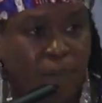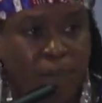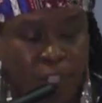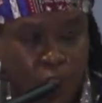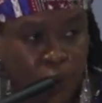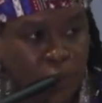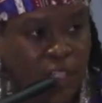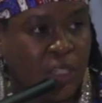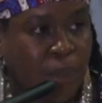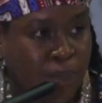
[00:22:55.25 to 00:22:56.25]
and a big
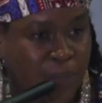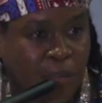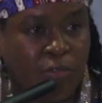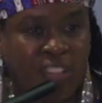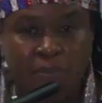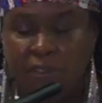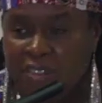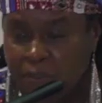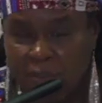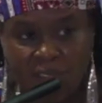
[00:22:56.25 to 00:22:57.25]
duty and a big
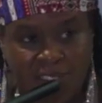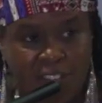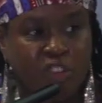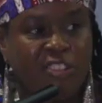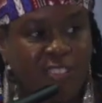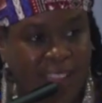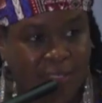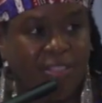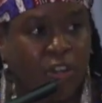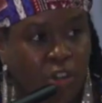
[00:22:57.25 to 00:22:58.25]
responsibility to
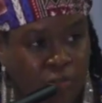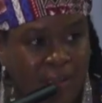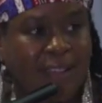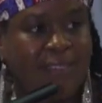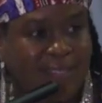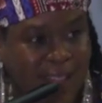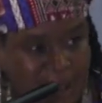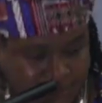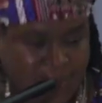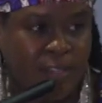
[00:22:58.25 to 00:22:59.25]
set the correct
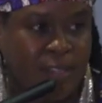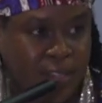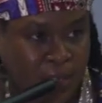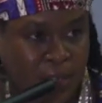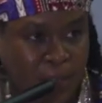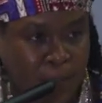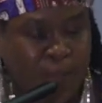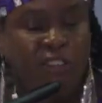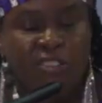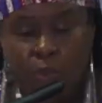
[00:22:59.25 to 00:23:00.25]
standard,
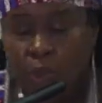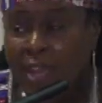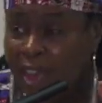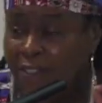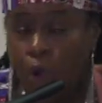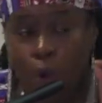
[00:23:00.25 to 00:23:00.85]
because we have